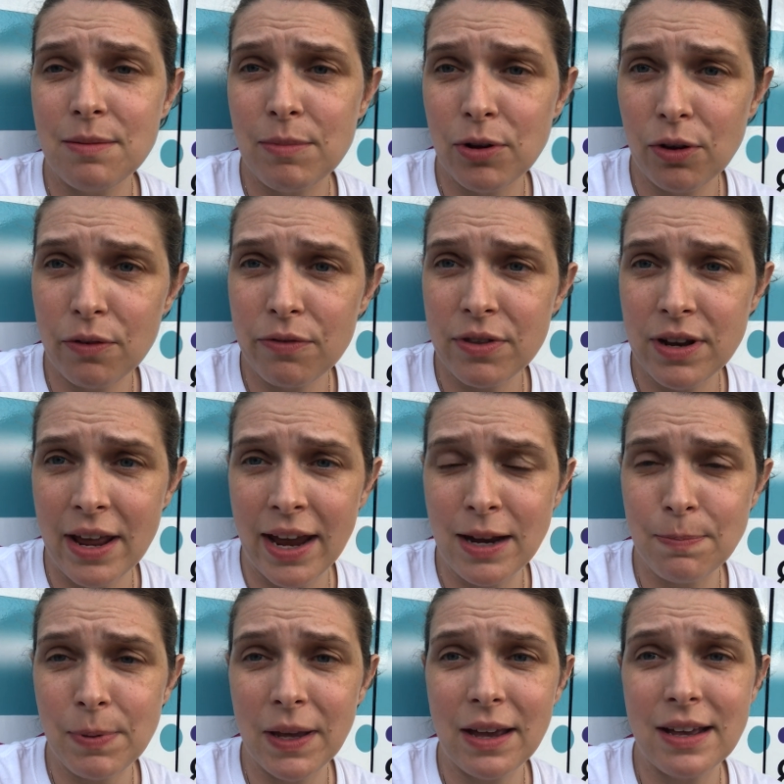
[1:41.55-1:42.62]
the middle of the
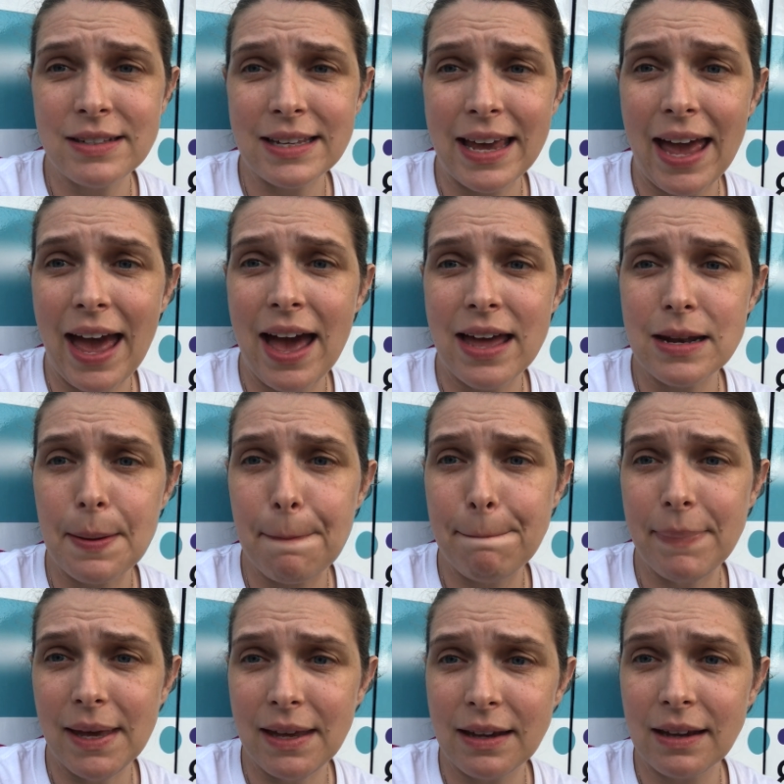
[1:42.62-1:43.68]
night because I had a
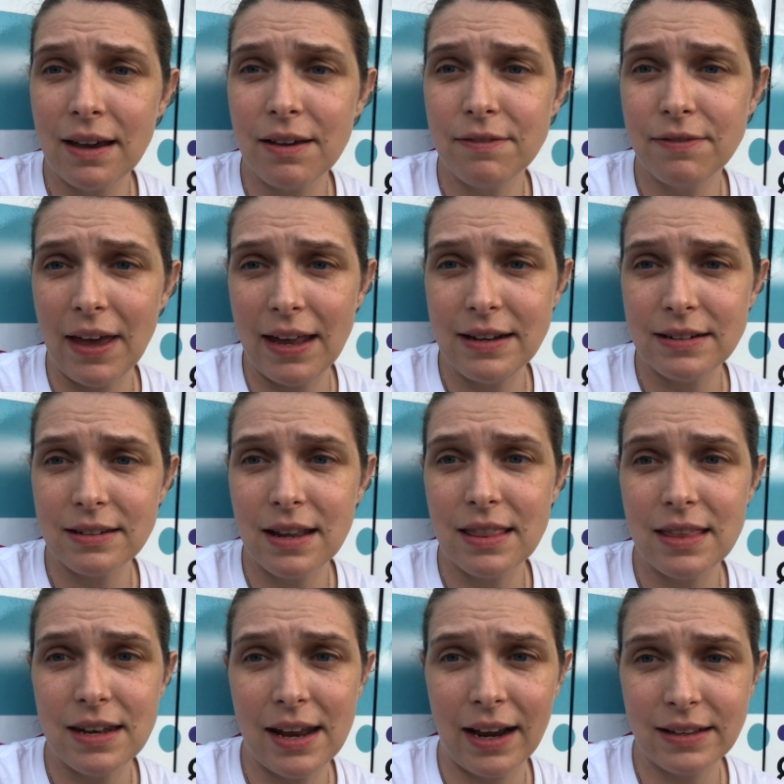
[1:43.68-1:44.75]
big event
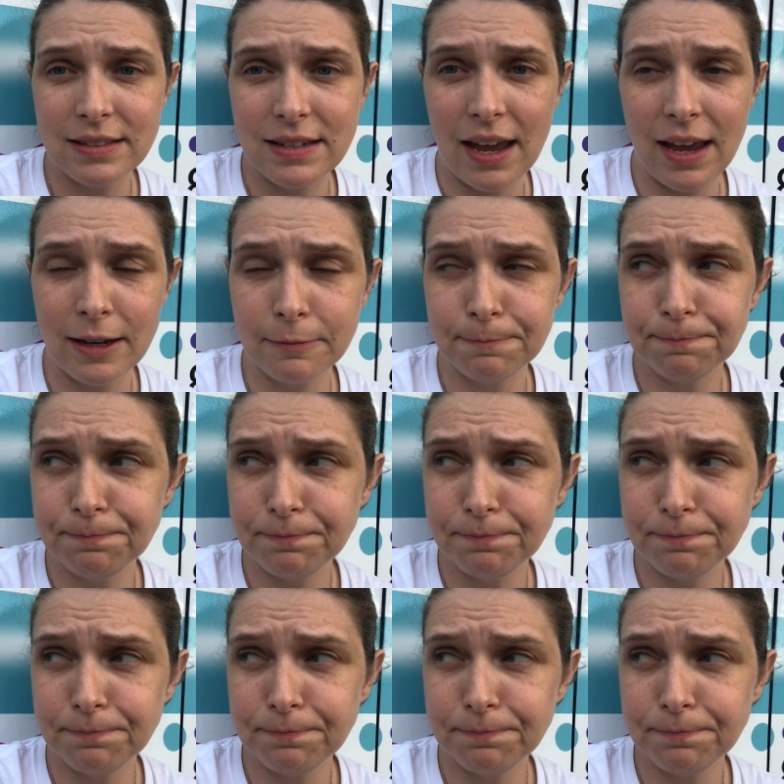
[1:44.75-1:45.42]
the next day.